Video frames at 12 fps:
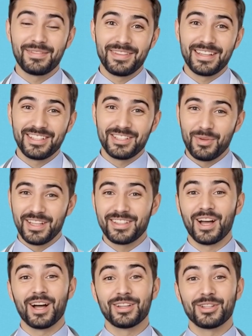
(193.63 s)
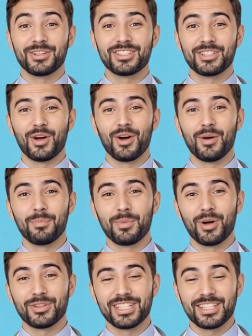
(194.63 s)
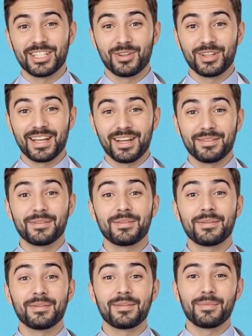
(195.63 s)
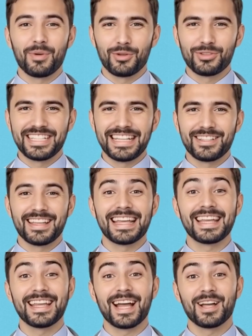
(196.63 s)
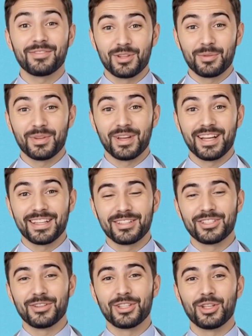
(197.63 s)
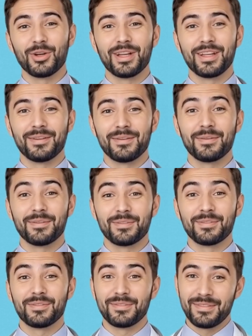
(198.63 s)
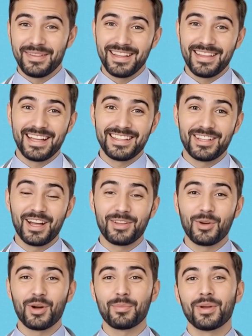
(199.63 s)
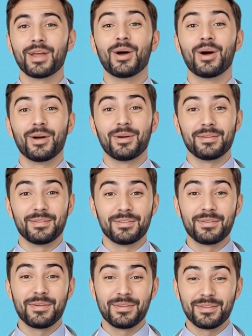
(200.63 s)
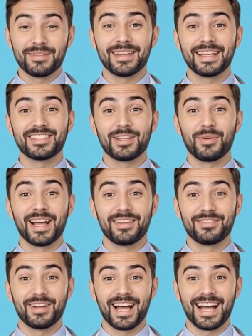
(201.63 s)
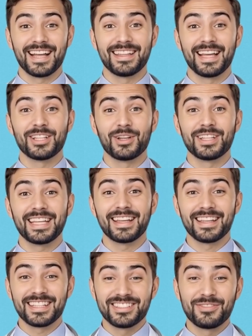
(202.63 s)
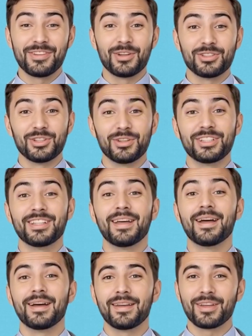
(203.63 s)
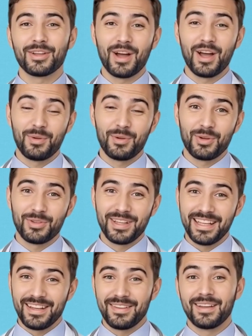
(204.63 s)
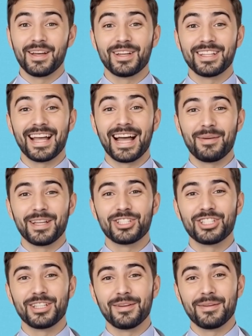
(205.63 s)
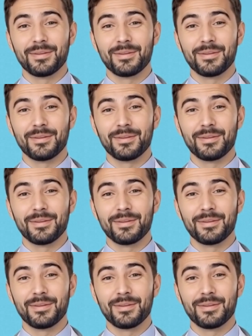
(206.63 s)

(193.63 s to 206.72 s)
This is what doctors call proteinuria, protein leaking out of your blood into the urine. And that's not normal at all. It's a red flag that your kidneys' filters, the glomeruli, are damaged.